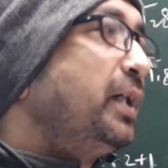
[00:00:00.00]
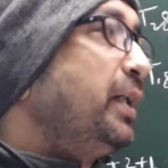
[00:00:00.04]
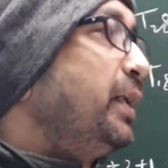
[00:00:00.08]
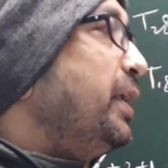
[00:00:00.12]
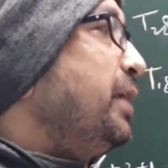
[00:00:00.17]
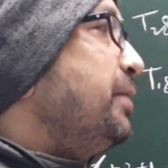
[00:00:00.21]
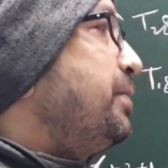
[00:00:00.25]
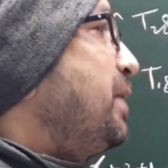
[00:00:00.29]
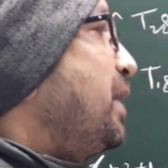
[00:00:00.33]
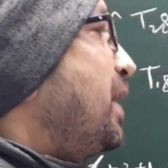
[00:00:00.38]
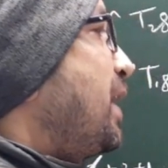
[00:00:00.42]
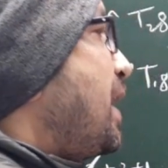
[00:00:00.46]

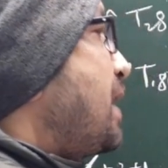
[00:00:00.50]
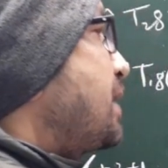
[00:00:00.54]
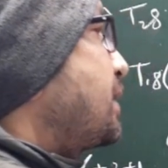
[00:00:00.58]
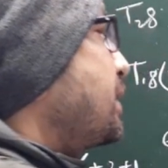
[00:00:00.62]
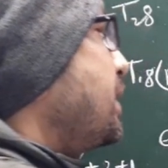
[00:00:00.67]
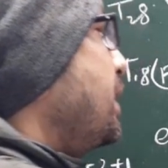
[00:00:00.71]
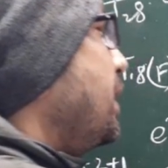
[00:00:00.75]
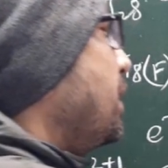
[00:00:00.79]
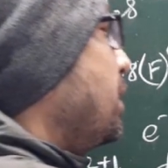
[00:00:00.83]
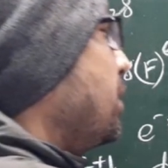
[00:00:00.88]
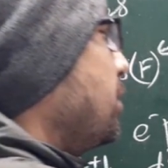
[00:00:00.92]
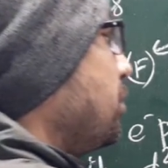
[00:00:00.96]
If they are
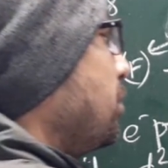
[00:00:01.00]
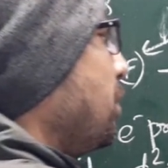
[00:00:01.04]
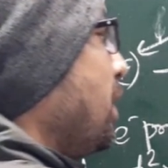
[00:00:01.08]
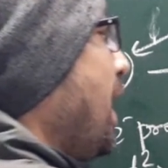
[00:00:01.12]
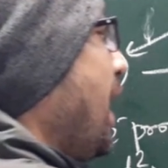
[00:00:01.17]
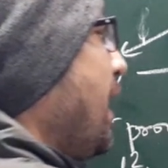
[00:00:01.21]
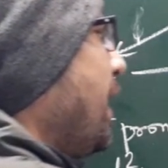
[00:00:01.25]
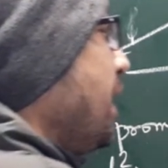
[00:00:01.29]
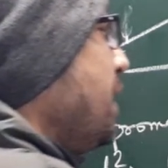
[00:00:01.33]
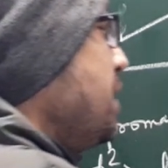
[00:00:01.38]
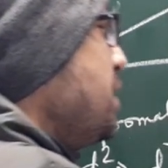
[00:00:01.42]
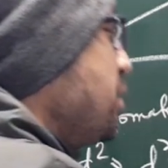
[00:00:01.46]
asking
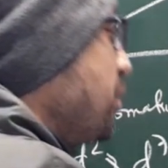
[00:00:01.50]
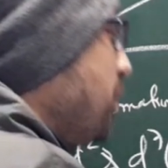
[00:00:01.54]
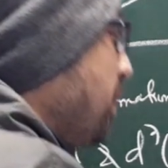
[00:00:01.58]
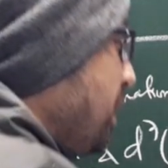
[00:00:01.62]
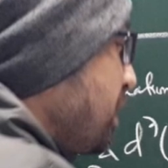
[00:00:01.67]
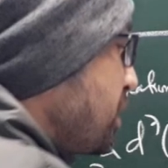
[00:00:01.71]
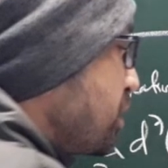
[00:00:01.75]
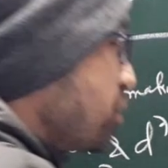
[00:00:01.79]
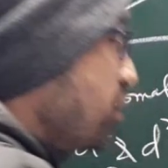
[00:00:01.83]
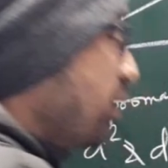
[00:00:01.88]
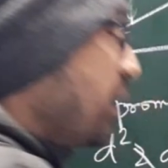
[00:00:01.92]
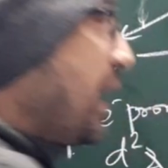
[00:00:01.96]
arrange
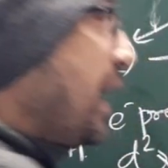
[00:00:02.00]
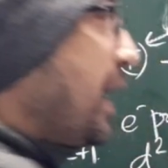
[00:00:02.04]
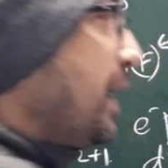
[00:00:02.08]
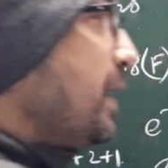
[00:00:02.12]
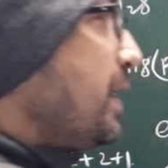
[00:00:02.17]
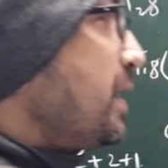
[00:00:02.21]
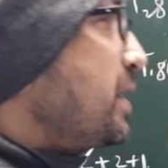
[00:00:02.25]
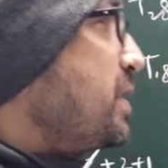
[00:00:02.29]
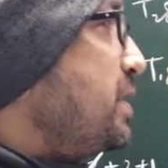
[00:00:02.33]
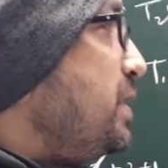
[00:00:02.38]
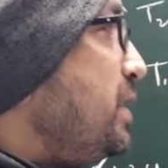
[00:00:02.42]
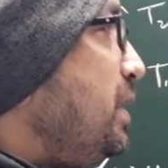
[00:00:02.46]
based on
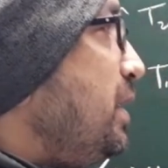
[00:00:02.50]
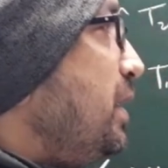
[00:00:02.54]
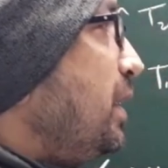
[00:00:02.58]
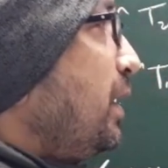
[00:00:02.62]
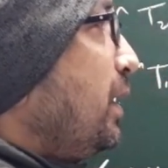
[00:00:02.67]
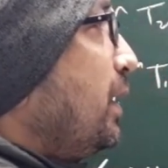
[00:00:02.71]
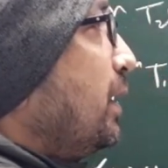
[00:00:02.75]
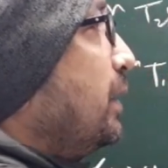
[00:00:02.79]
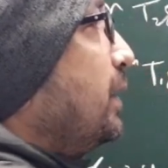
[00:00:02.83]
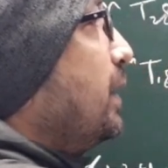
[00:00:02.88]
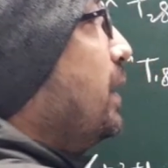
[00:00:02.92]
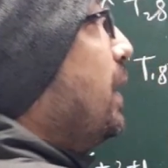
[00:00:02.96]
energy,
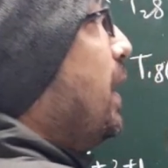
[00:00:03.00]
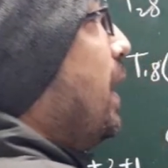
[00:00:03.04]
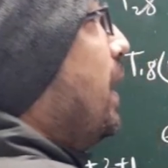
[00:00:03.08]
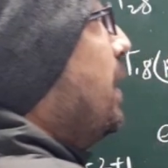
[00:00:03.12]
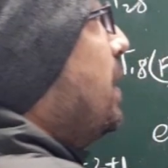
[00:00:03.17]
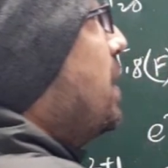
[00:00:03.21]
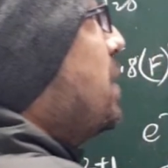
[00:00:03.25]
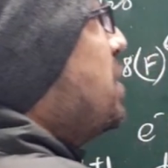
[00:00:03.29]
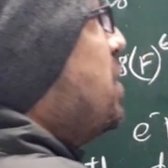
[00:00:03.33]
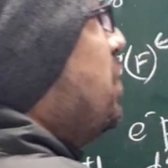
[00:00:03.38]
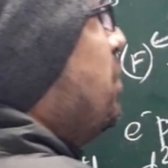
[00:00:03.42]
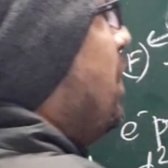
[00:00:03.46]
then
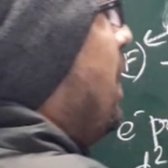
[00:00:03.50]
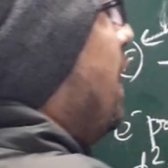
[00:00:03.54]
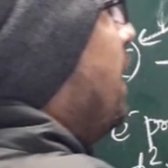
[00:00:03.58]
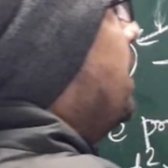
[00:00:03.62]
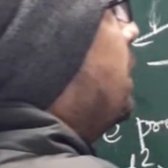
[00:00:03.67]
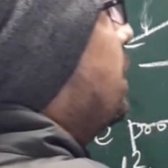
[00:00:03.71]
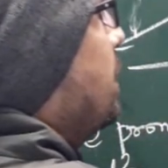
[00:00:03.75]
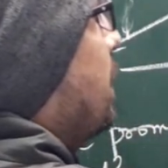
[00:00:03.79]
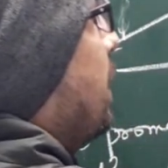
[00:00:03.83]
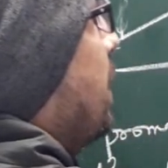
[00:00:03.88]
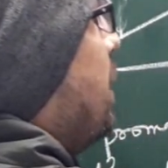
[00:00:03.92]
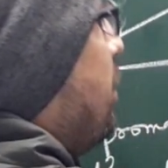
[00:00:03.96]
energy
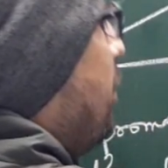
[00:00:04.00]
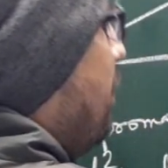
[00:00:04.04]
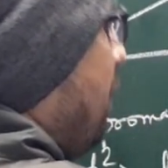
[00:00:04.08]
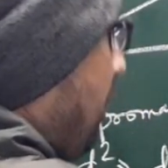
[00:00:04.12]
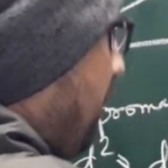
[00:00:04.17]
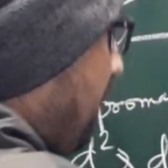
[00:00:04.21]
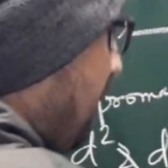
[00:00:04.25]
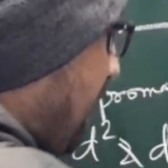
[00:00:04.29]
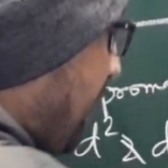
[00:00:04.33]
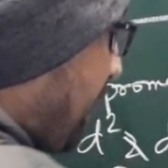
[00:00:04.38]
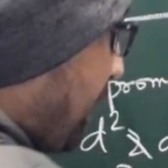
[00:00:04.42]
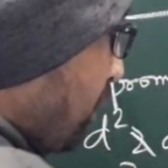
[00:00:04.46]
wise it will
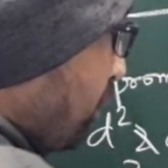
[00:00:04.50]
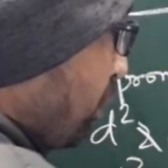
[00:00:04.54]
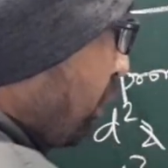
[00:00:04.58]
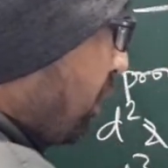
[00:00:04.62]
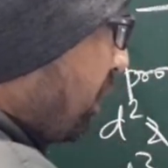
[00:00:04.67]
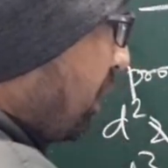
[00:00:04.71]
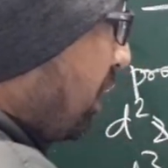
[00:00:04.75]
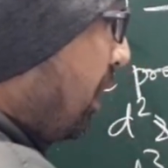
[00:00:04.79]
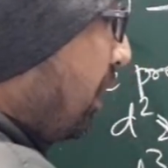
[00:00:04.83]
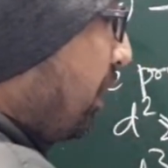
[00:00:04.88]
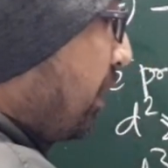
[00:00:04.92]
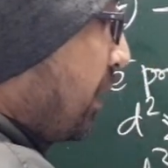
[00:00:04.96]
be like your
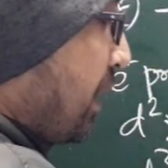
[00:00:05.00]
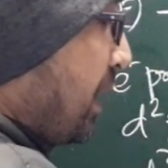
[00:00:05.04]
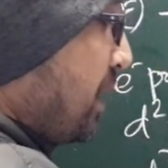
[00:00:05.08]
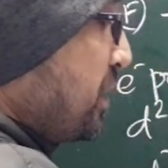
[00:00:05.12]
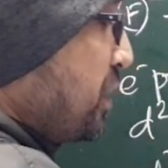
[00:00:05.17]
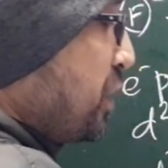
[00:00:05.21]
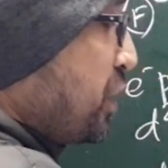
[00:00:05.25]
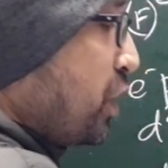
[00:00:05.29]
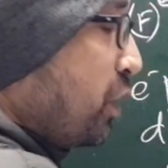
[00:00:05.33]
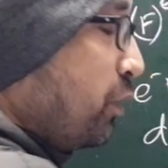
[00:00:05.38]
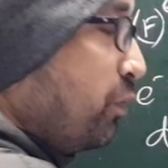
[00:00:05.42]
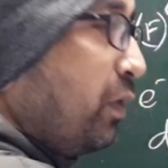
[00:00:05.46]
third
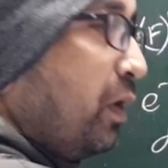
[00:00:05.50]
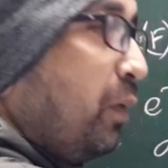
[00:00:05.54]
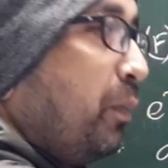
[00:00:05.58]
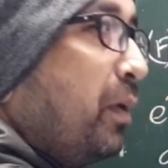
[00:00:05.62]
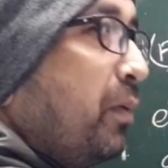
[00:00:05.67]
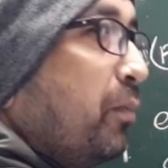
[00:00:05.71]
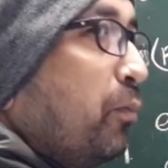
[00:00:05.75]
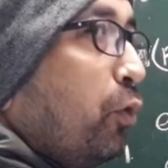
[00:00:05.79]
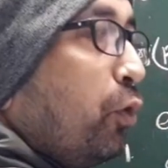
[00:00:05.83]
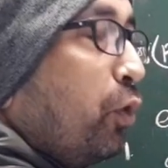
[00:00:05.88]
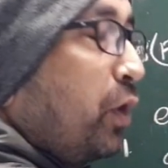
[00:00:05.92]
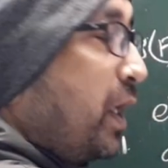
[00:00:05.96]
transition will be
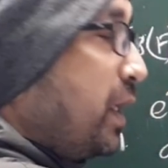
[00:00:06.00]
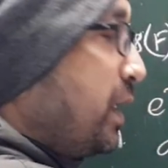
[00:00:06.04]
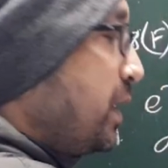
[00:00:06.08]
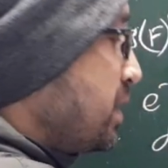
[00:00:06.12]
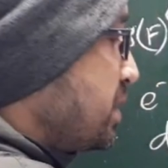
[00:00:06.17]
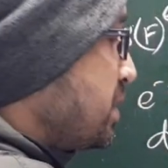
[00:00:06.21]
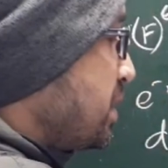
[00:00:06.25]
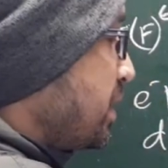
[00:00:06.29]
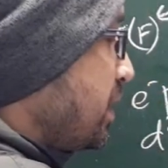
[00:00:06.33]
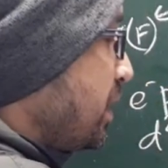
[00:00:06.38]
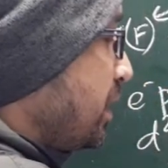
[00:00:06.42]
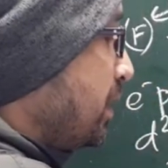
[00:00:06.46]
more
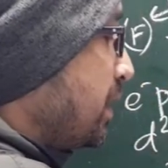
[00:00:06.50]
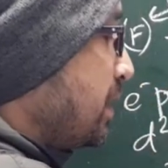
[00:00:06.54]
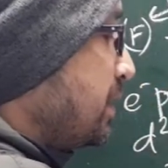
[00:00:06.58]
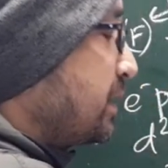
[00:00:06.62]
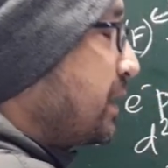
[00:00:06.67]
energetic than